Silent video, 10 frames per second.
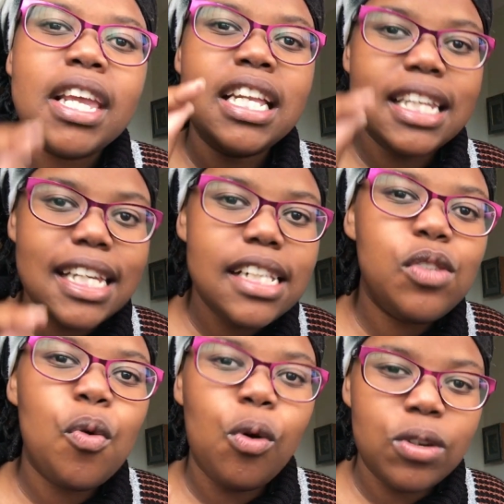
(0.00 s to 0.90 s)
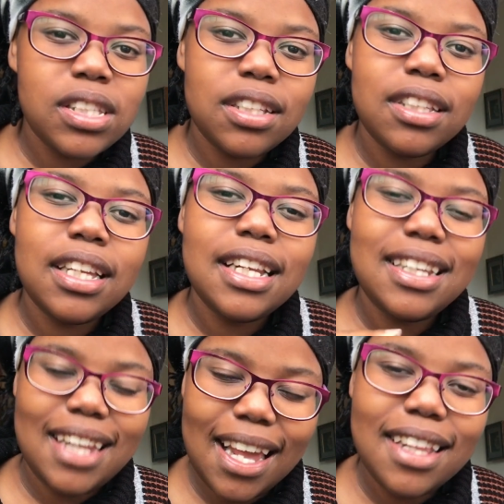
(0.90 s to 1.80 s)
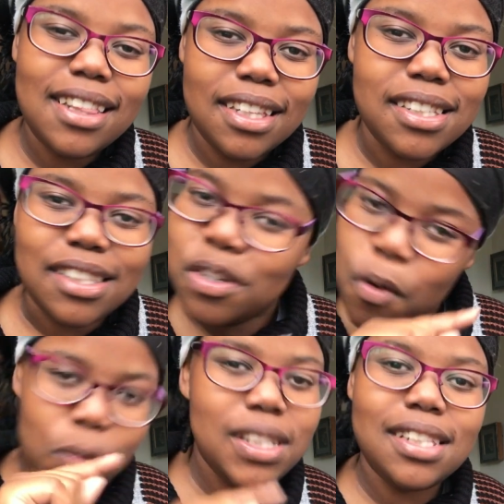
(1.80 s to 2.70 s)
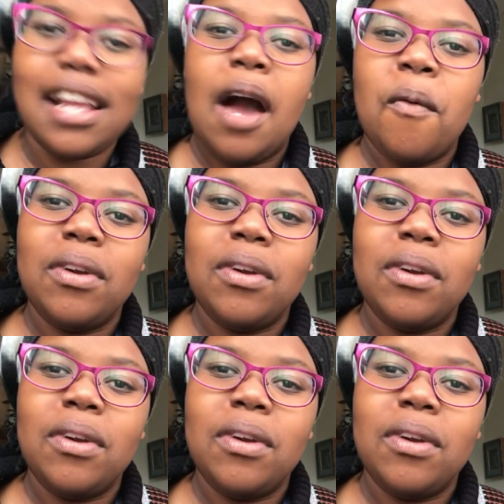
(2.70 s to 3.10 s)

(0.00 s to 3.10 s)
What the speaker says: need to also take these notes down.